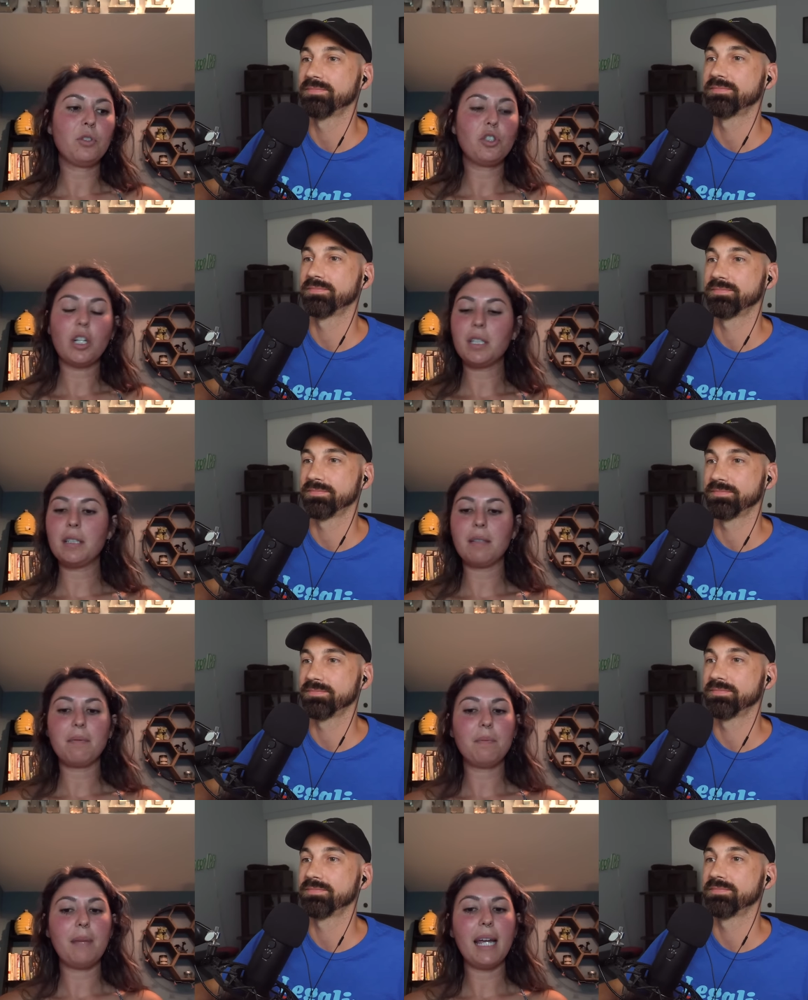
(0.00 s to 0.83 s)

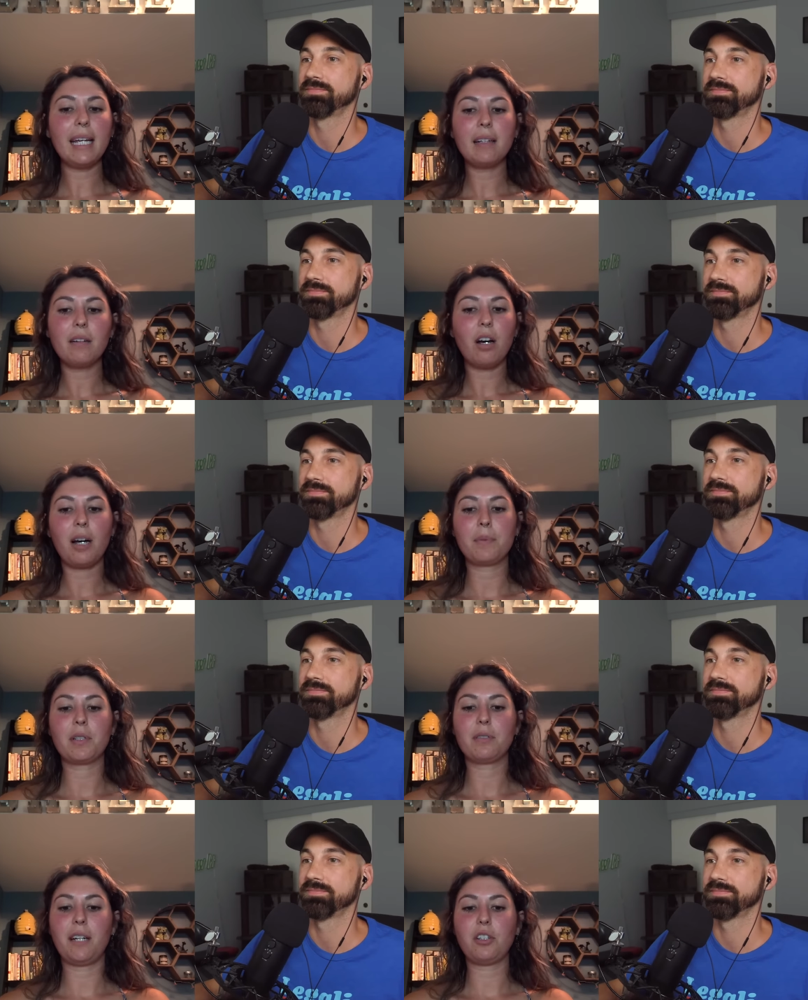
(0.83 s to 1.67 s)
Speaker 1: Just make
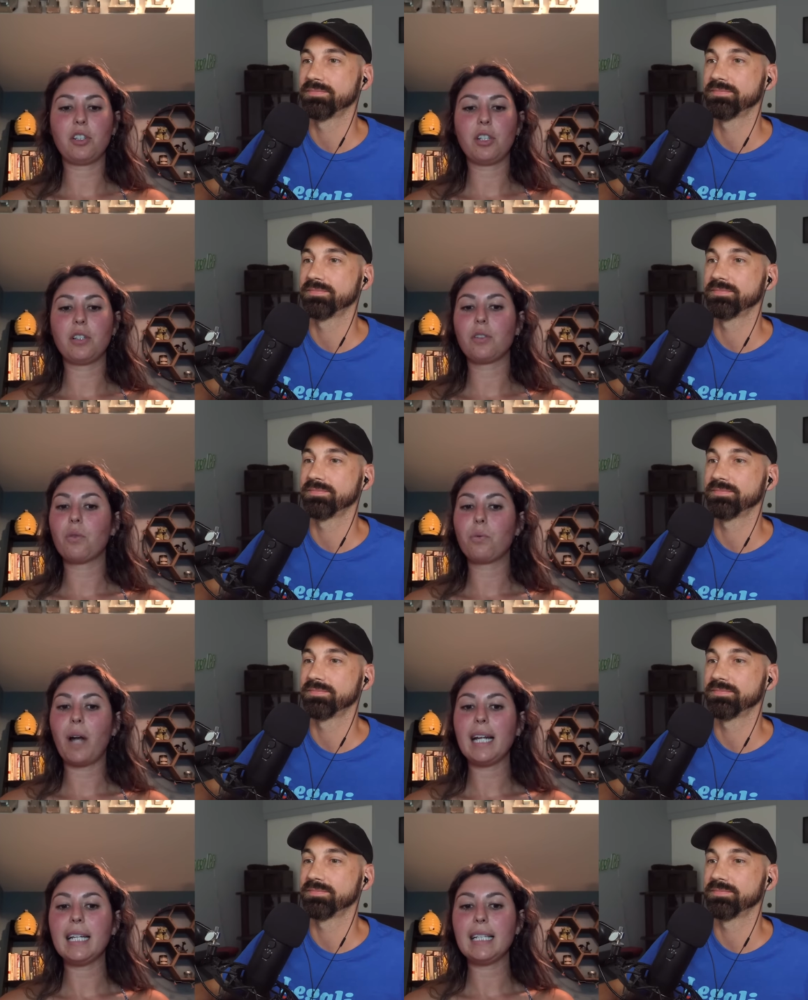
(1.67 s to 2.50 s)
observations,
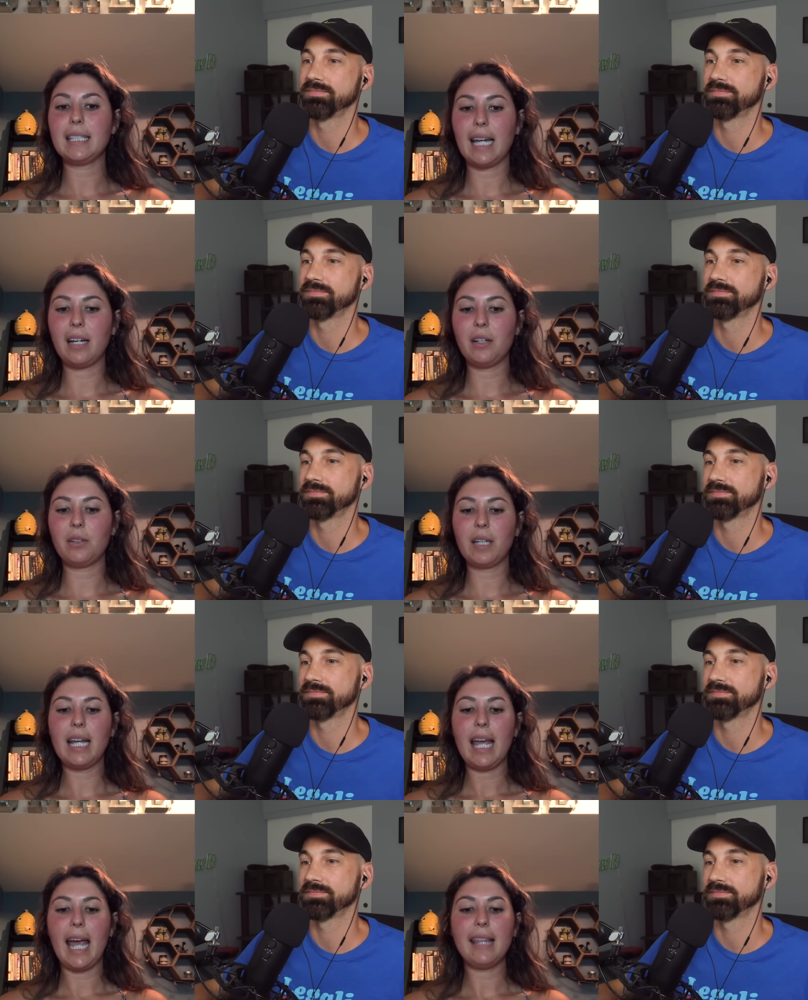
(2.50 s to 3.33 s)
write it
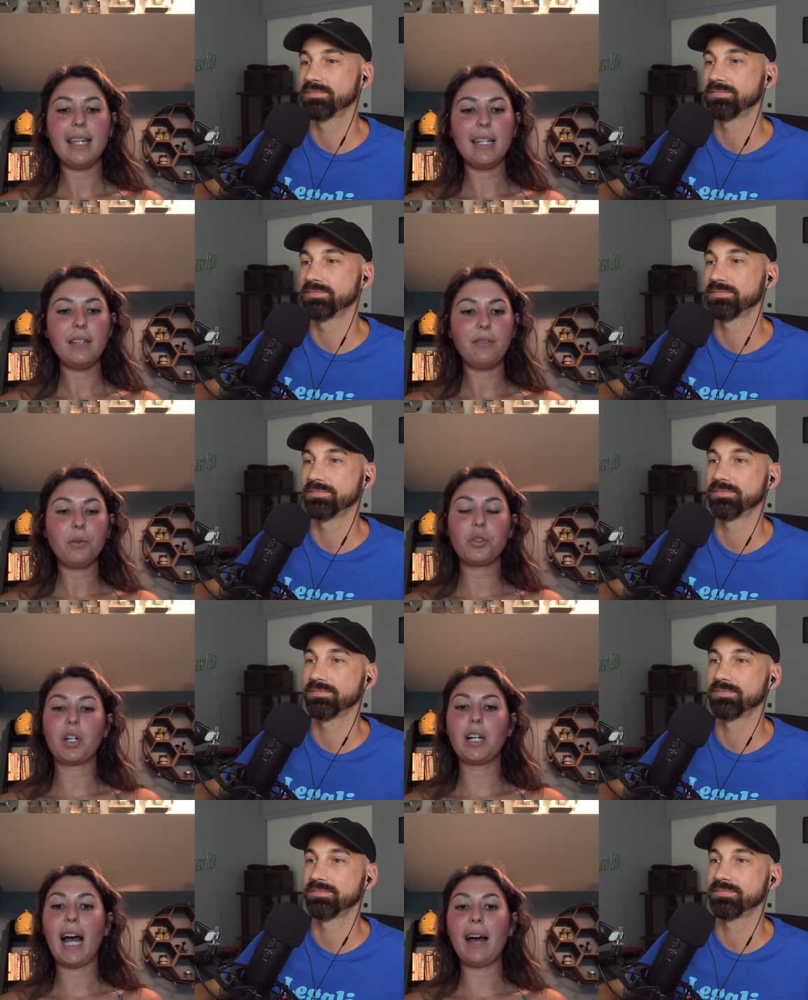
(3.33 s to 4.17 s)
down, and then if you
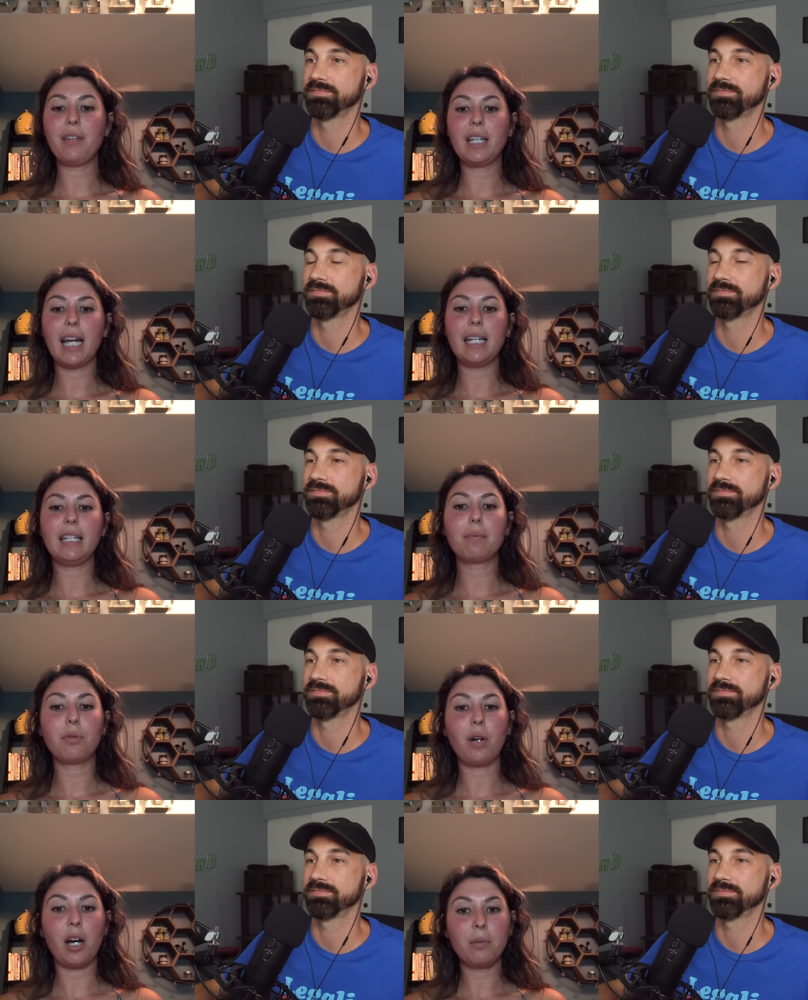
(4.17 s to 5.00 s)
start having any
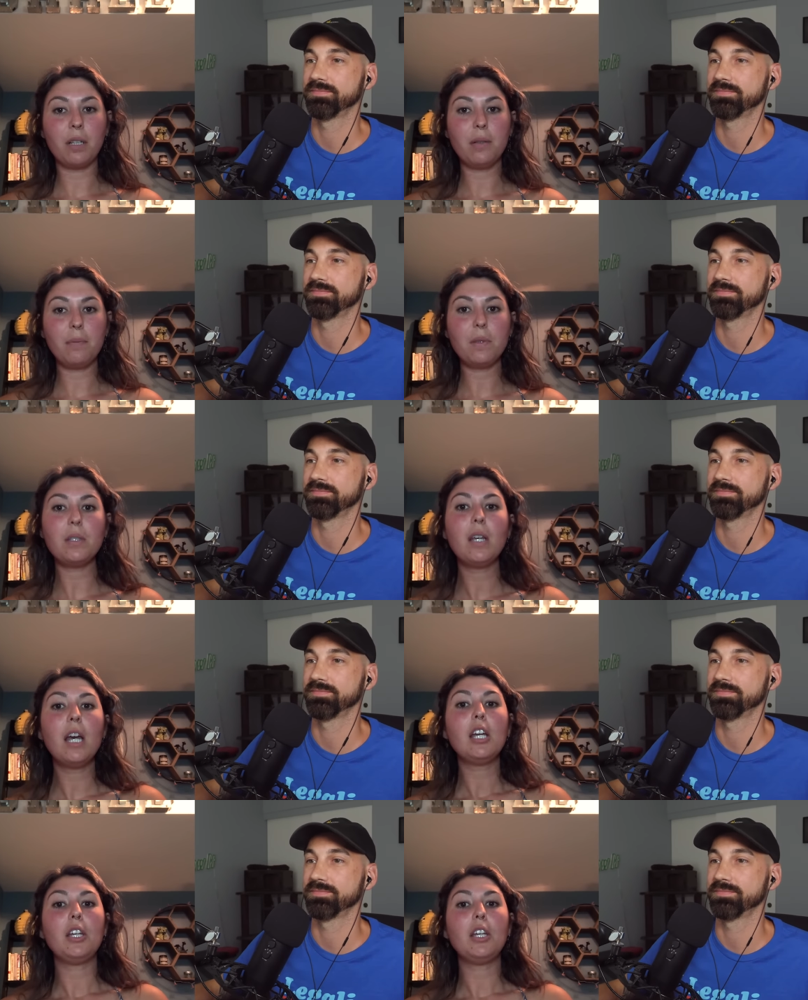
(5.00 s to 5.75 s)
problems,